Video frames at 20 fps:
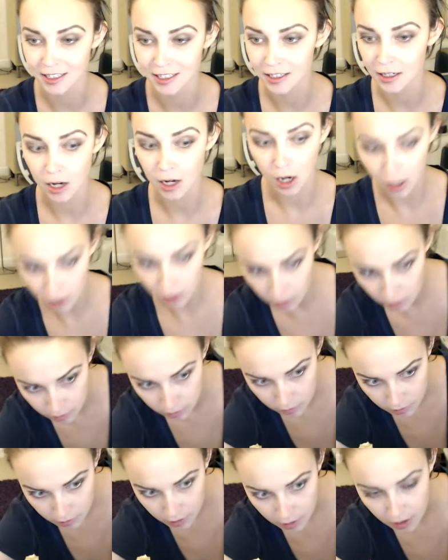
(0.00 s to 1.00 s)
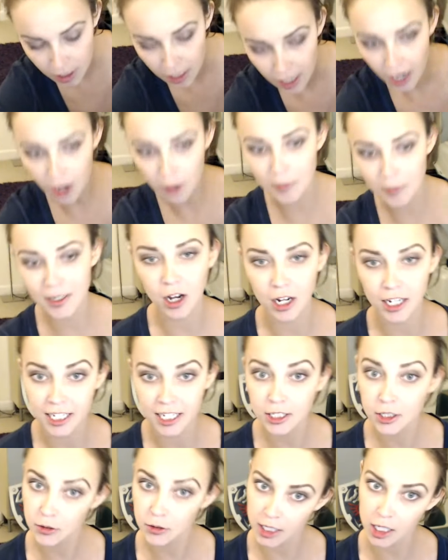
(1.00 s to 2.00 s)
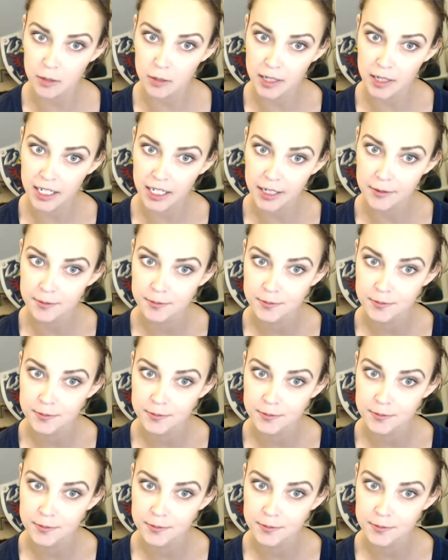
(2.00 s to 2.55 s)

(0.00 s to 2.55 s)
Oh my god, can you hear me?